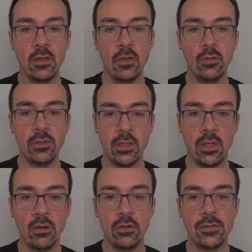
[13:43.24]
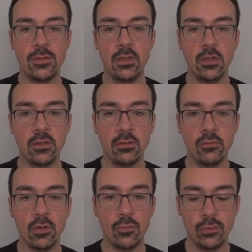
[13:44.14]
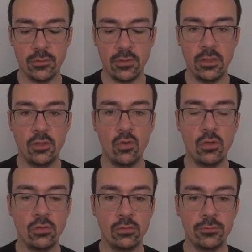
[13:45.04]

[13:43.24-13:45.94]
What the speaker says: Where the error is here, where I put equal.